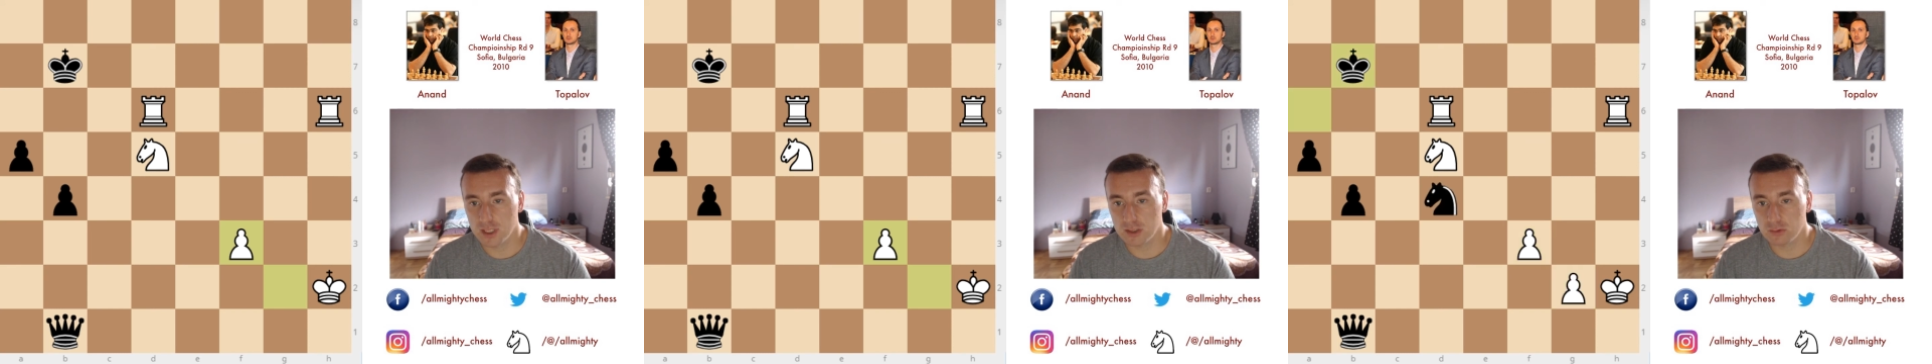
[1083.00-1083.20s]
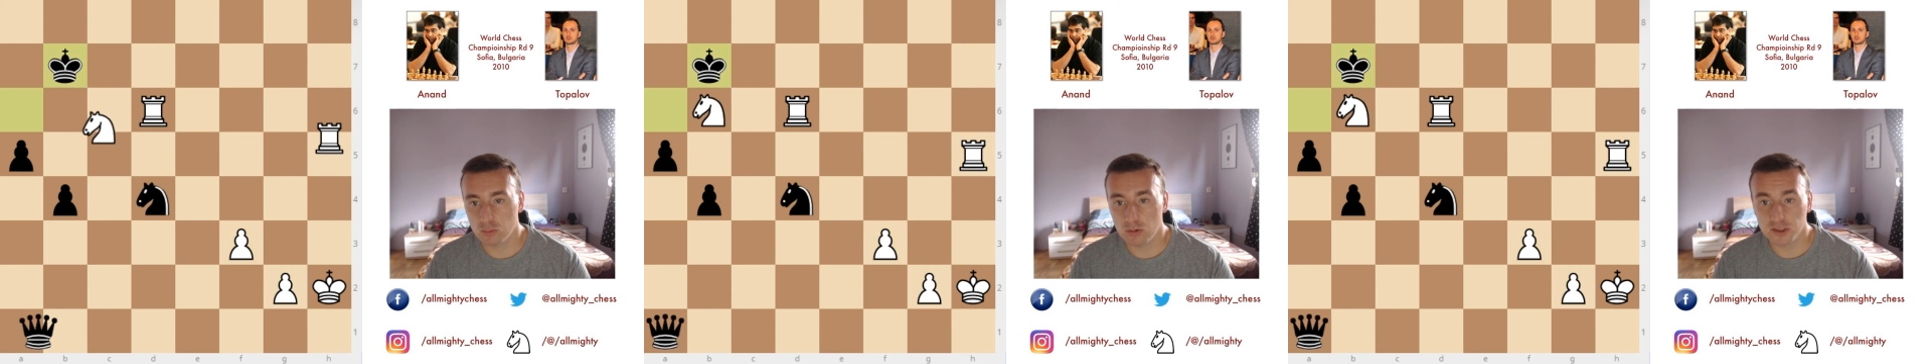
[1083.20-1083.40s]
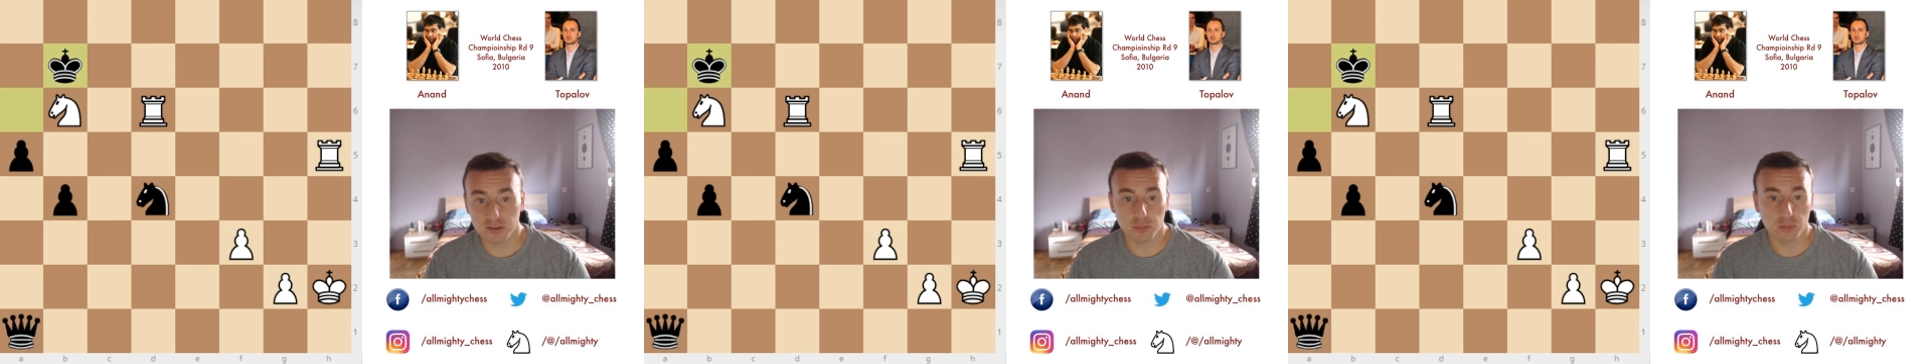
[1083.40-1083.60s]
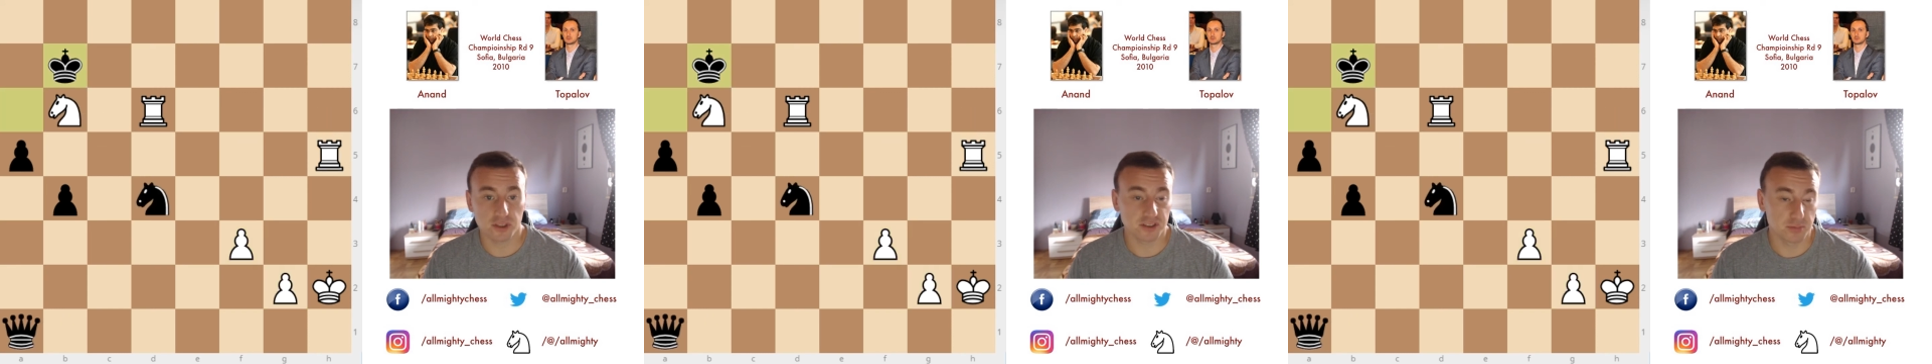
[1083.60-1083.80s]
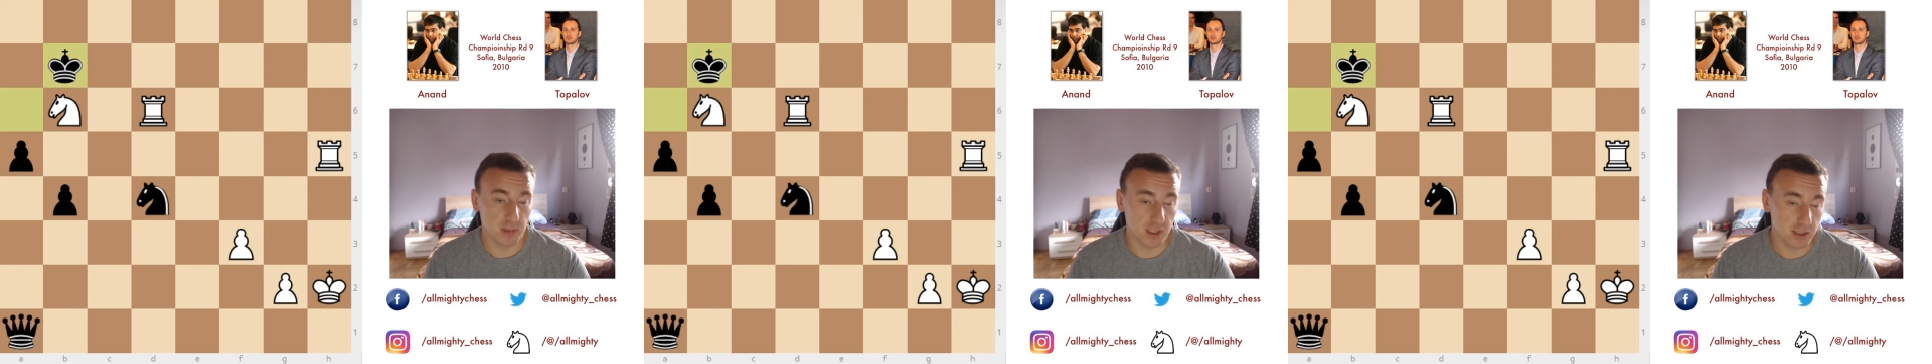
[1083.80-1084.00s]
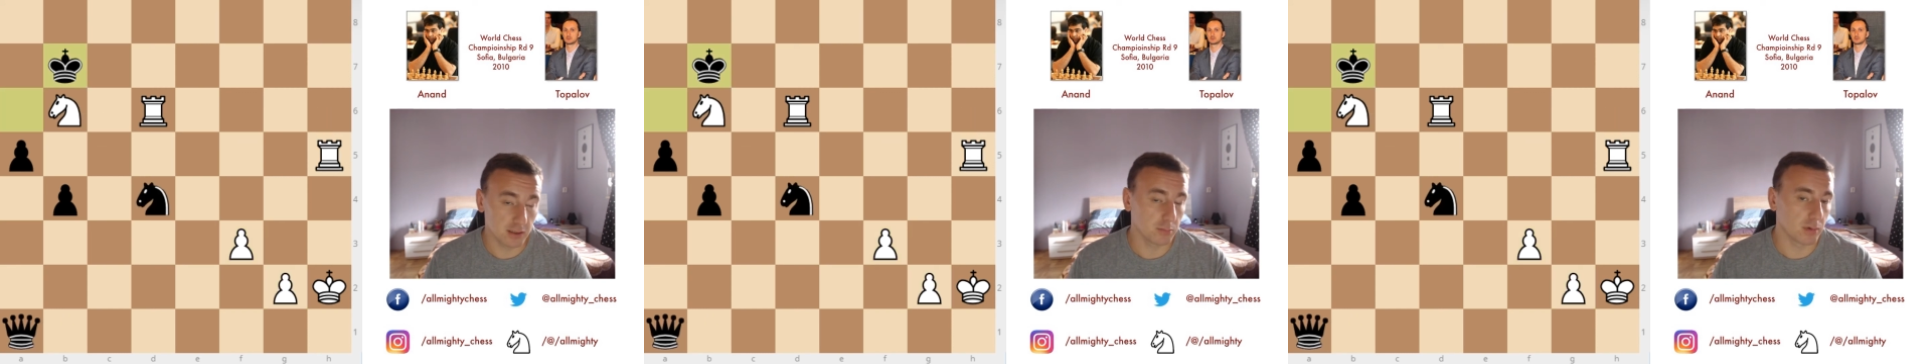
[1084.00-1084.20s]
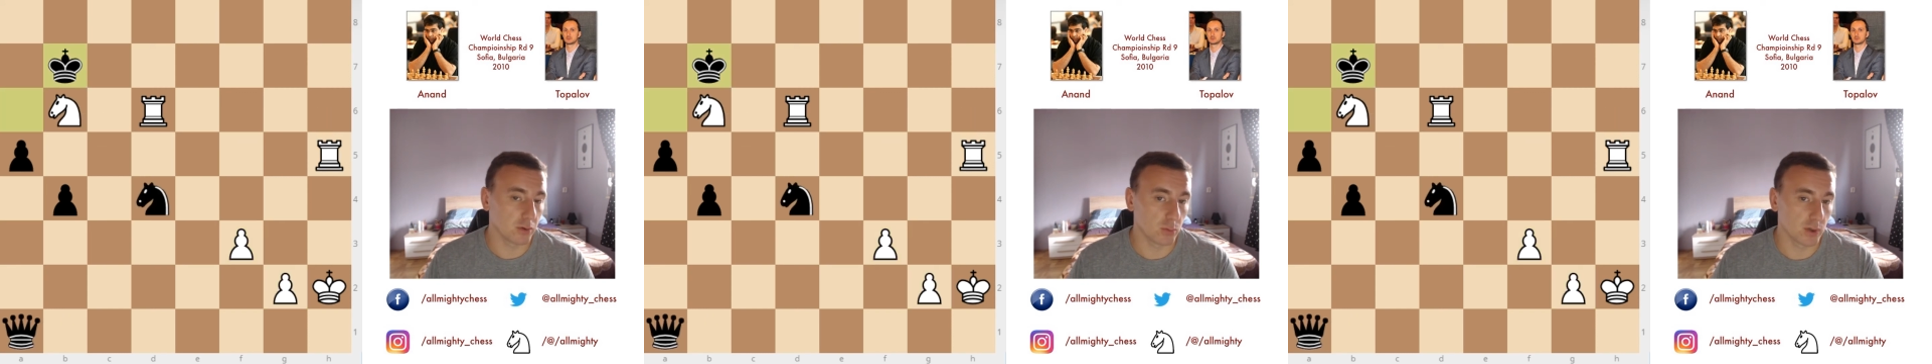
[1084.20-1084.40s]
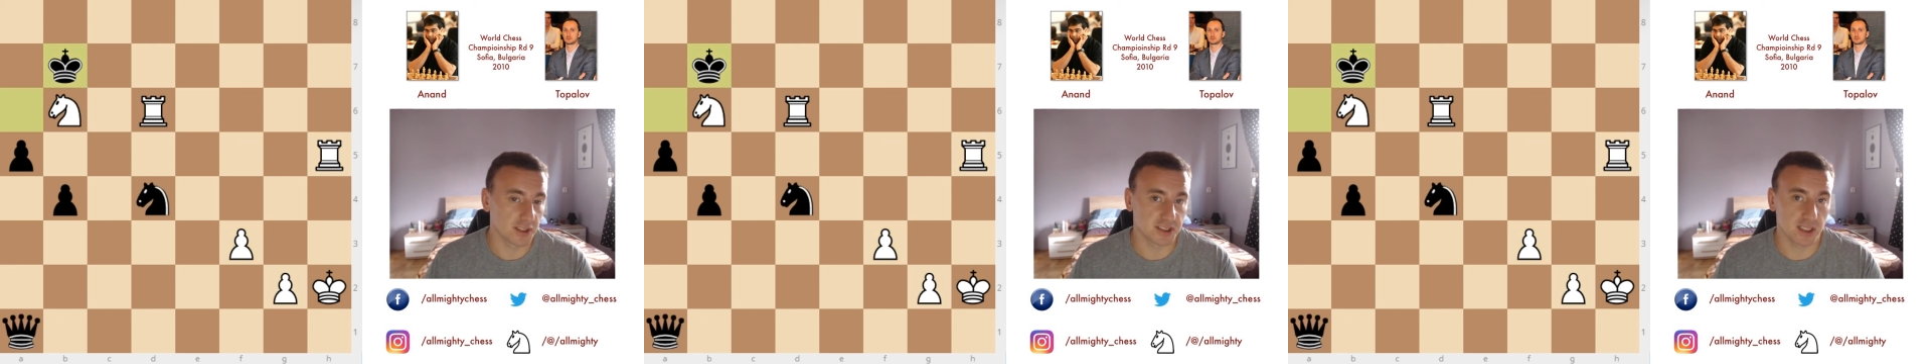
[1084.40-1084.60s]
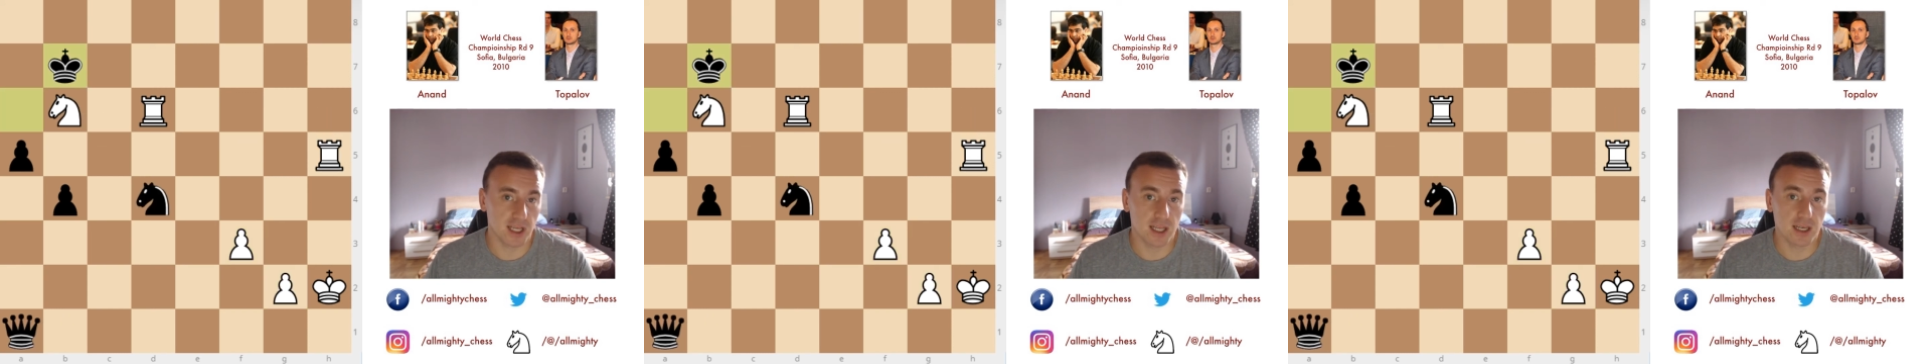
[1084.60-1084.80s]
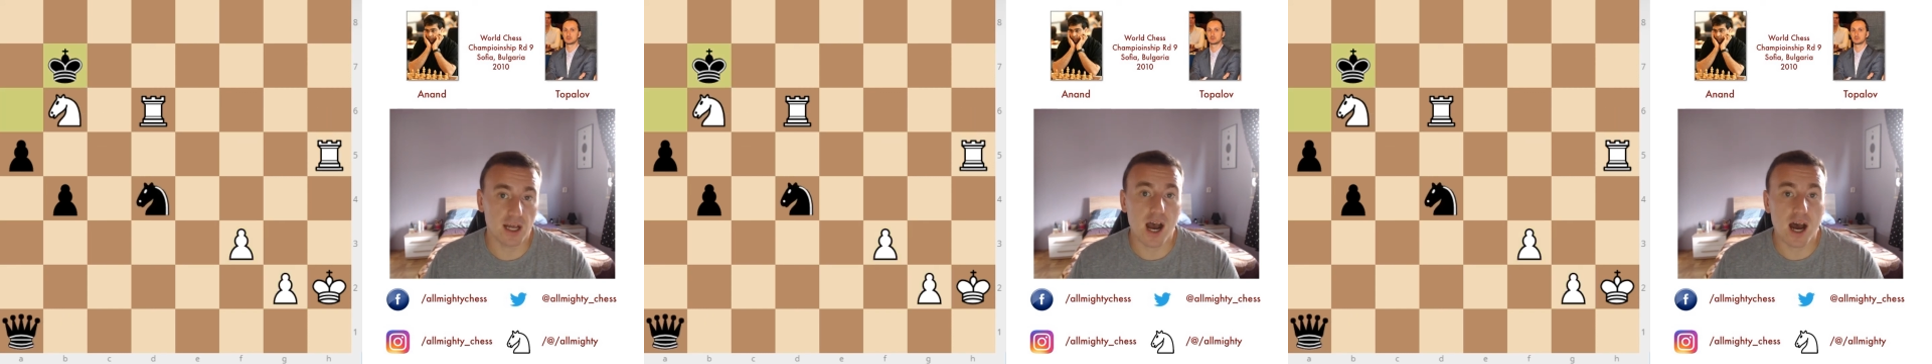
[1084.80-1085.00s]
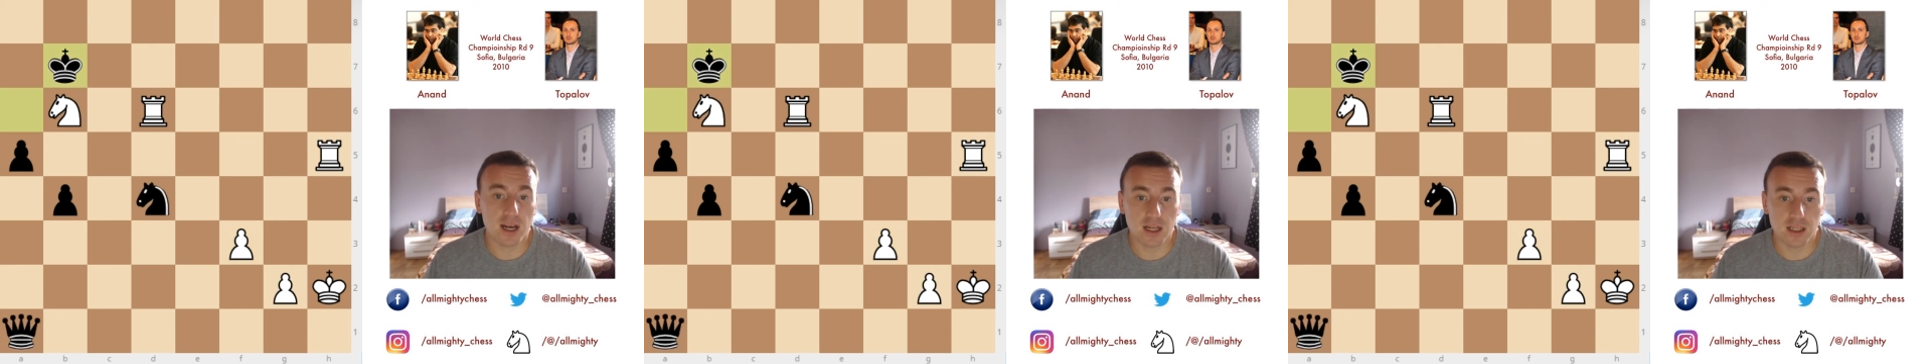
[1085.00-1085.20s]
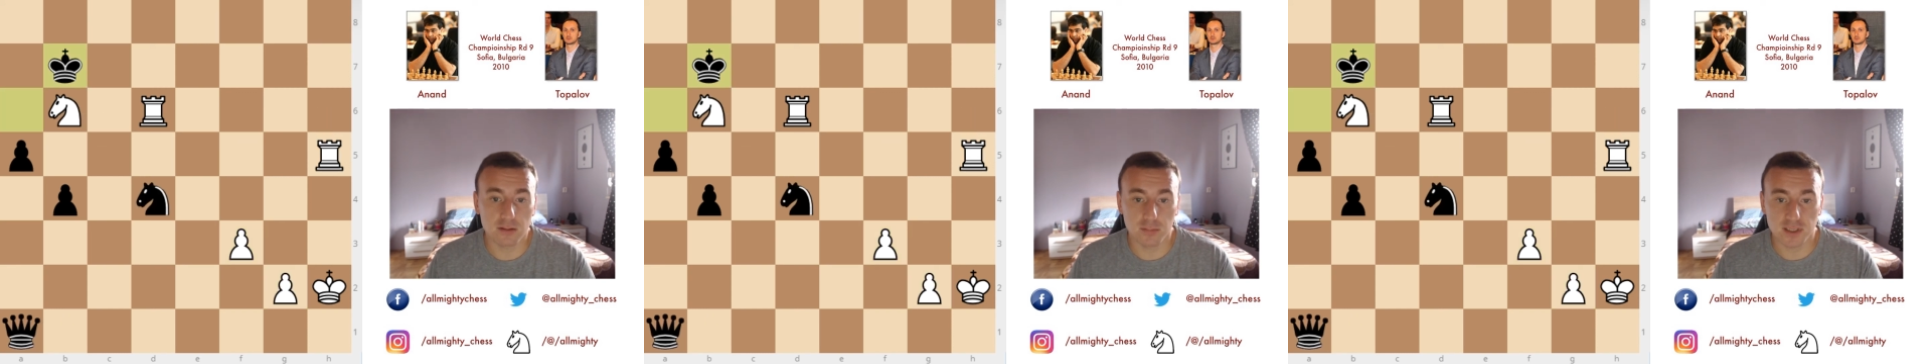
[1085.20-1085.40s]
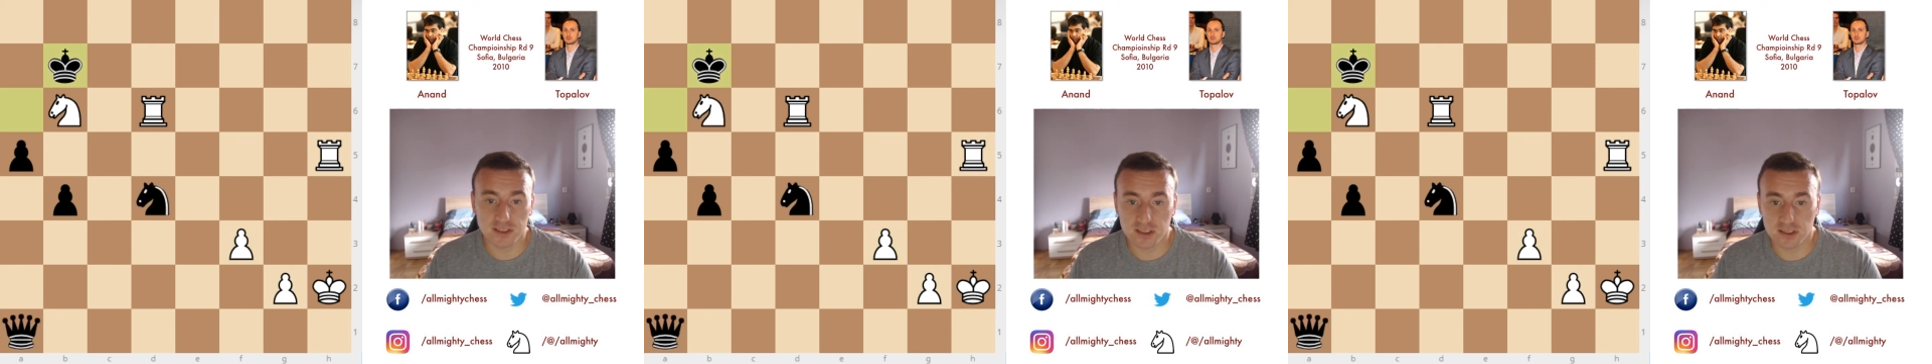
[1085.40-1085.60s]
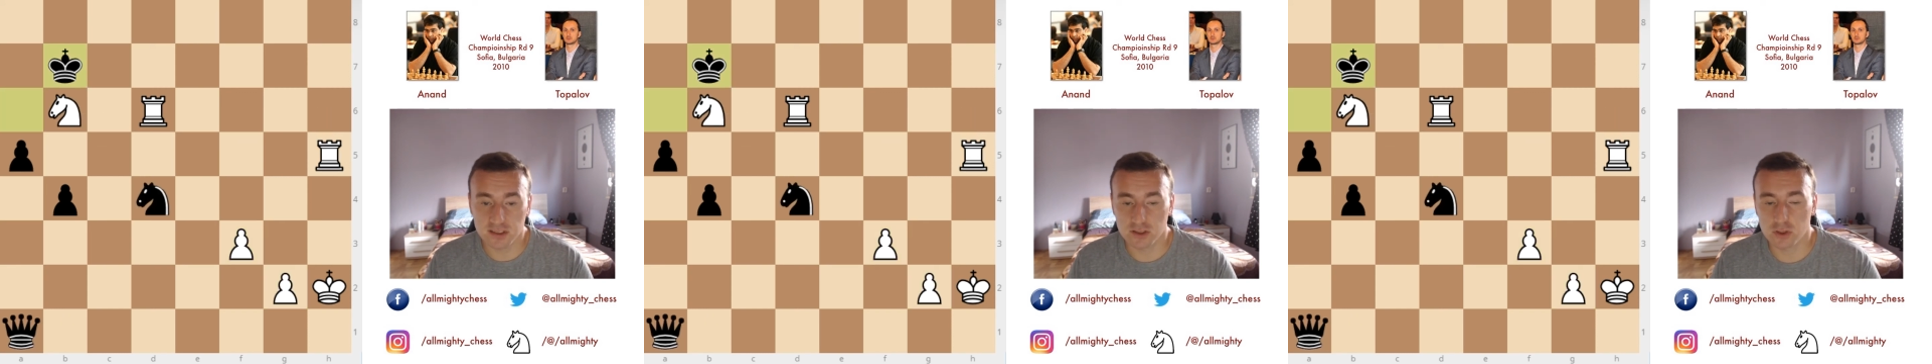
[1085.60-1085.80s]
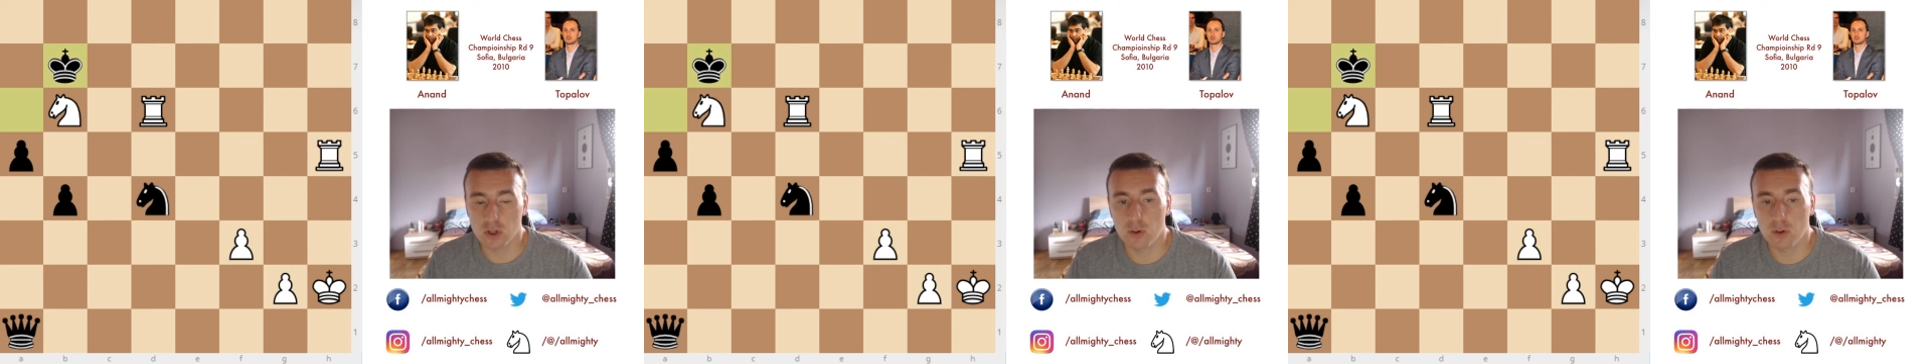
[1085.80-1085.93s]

that was a possibility, but once again Anand misses an